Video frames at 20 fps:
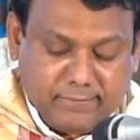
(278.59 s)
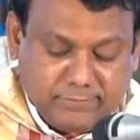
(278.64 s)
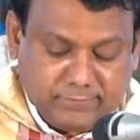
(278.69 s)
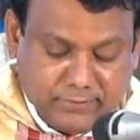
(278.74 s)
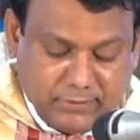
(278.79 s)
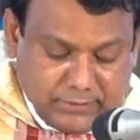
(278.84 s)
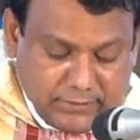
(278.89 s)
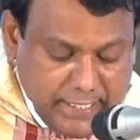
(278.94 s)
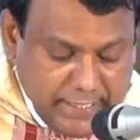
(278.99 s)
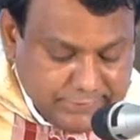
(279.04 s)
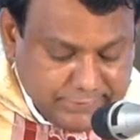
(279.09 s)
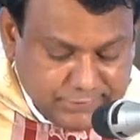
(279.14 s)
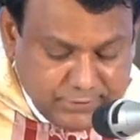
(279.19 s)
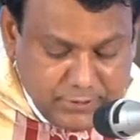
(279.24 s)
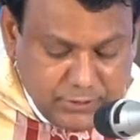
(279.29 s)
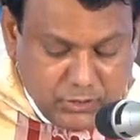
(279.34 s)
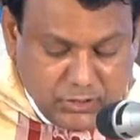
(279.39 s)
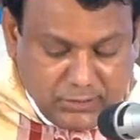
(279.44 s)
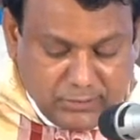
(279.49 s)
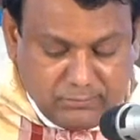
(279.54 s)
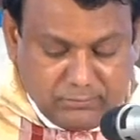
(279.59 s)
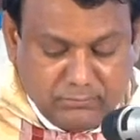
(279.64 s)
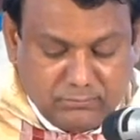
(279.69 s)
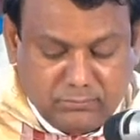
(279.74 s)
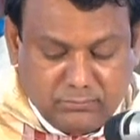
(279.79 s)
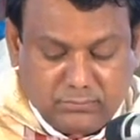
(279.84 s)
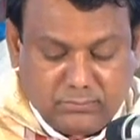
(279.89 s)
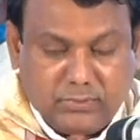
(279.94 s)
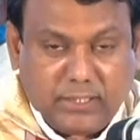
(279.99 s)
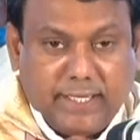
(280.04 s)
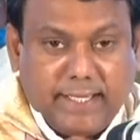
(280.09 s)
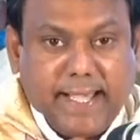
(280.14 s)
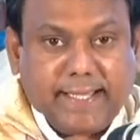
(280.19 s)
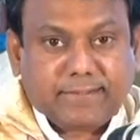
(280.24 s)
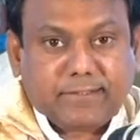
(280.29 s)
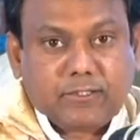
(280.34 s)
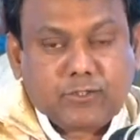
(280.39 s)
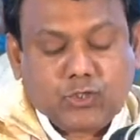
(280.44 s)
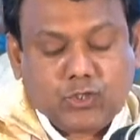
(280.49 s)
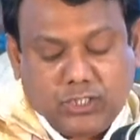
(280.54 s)
For that reason, the
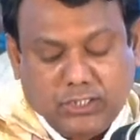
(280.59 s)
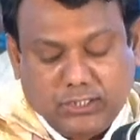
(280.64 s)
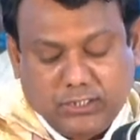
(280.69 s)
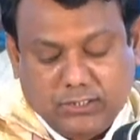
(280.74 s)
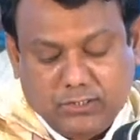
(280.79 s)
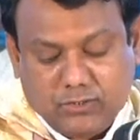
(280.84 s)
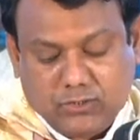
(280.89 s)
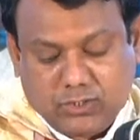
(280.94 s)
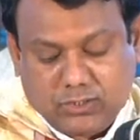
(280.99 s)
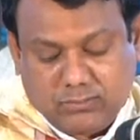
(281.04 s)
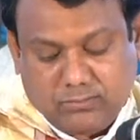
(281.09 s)
Catholic Church